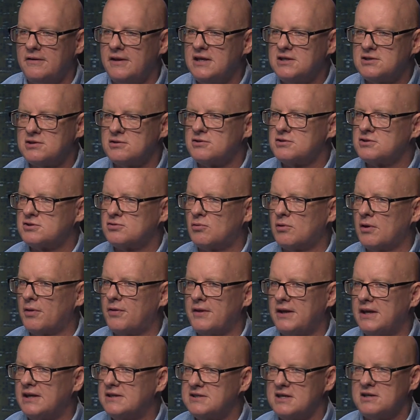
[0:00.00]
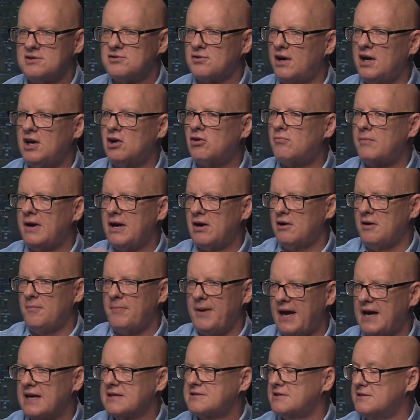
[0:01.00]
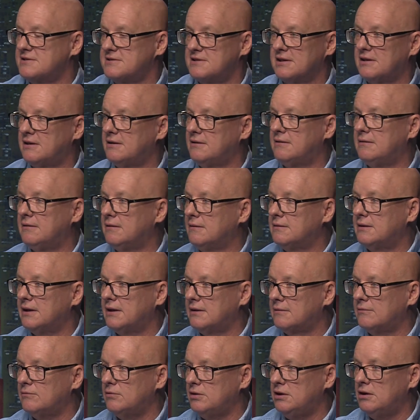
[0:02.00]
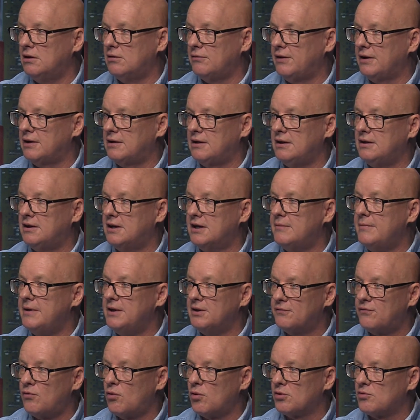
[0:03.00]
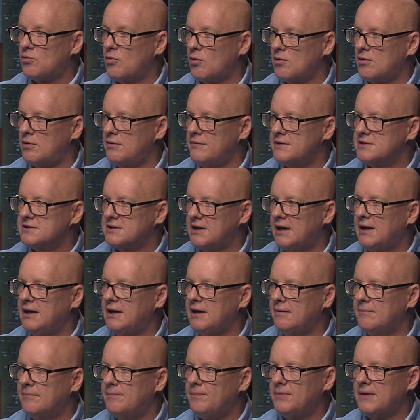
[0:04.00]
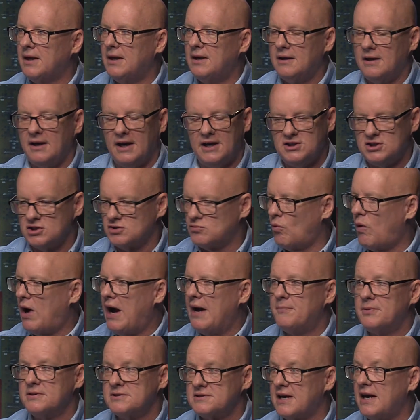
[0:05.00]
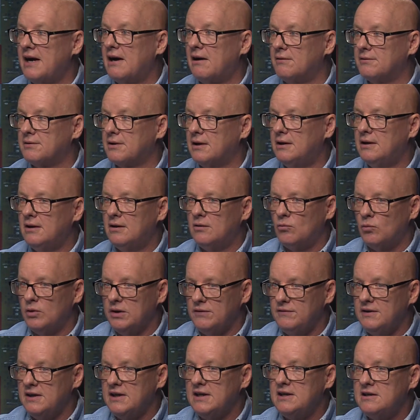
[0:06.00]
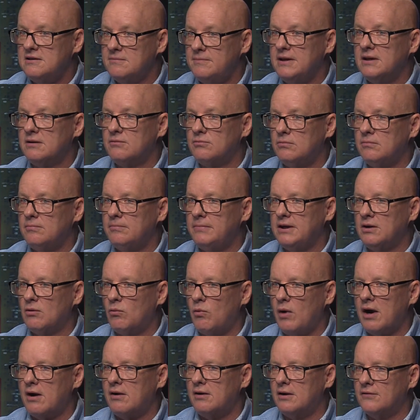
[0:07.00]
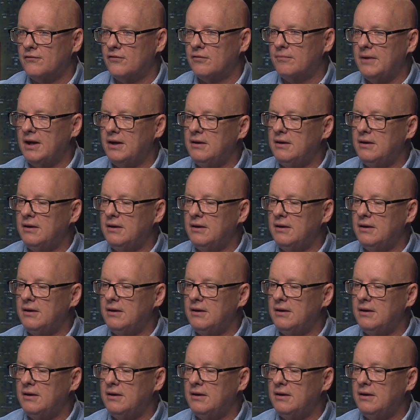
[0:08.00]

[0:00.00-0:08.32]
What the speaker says: the sort of things, these are Hail Mary passes that could come in the fourth quarter of this game and just wipe us out. We need to be aware of them,